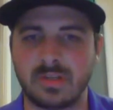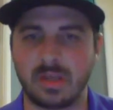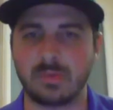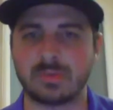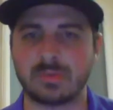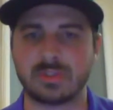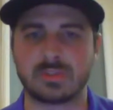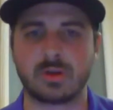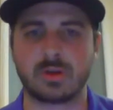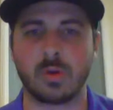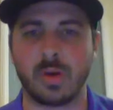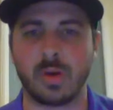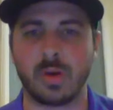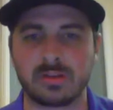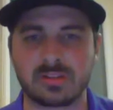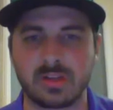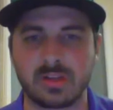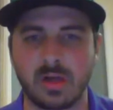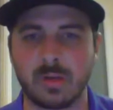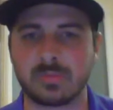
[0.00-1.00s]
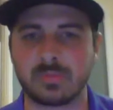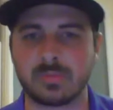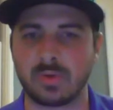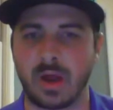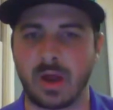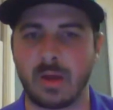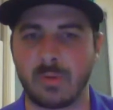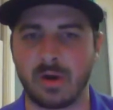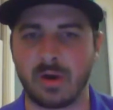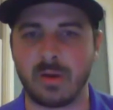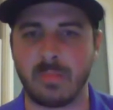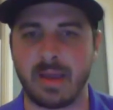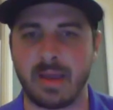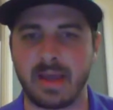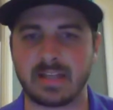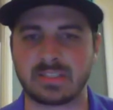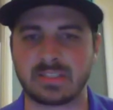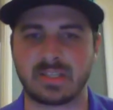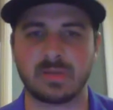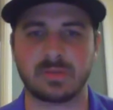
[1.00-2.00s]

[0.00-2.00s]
He was going out to clubs not wearing a mask.